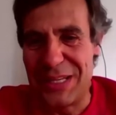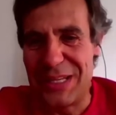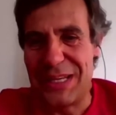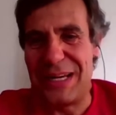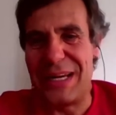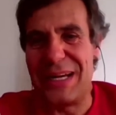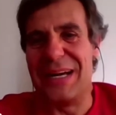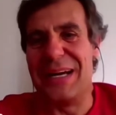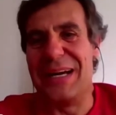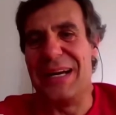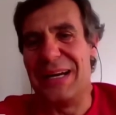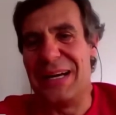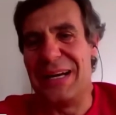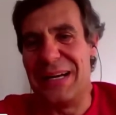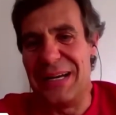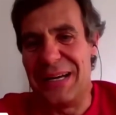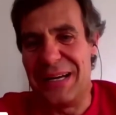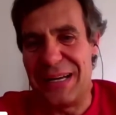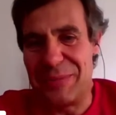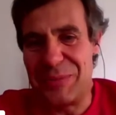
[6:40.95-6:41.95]

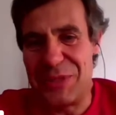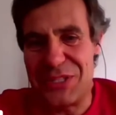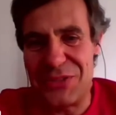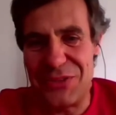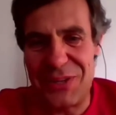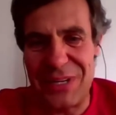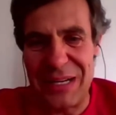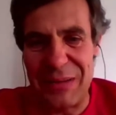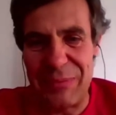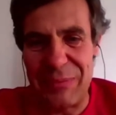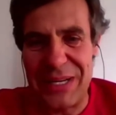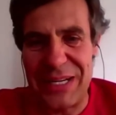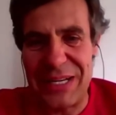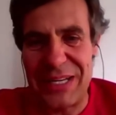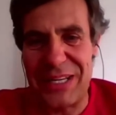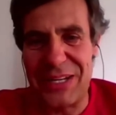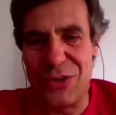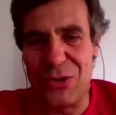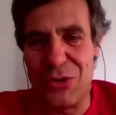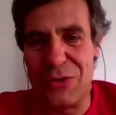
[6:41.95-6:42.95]
I'm the General
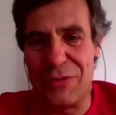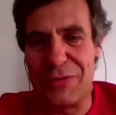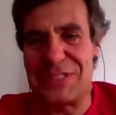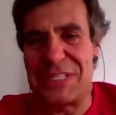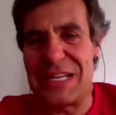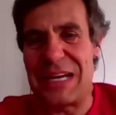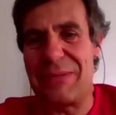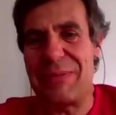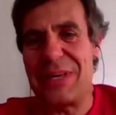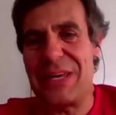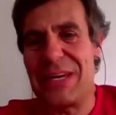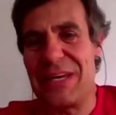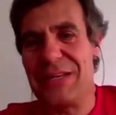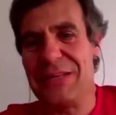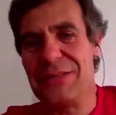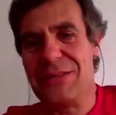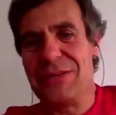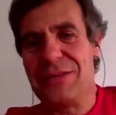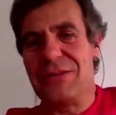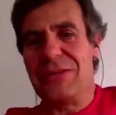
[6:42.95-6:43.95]
Manager of
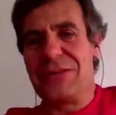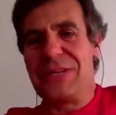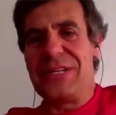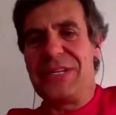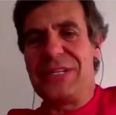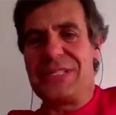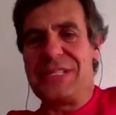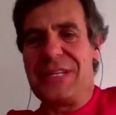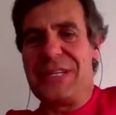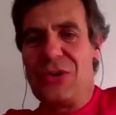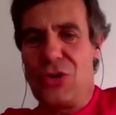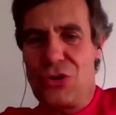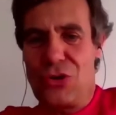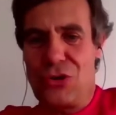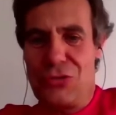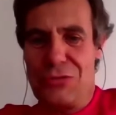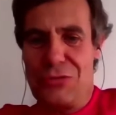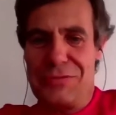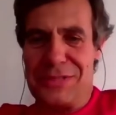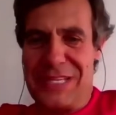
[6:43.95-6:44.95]
Savia. You know, here's the
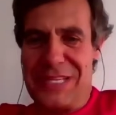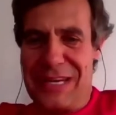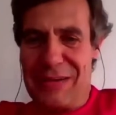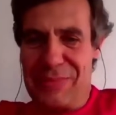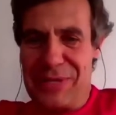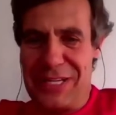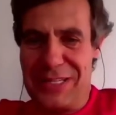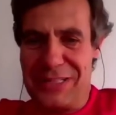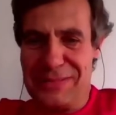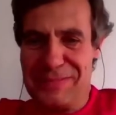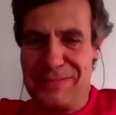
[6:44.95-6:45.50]
logo, Savia.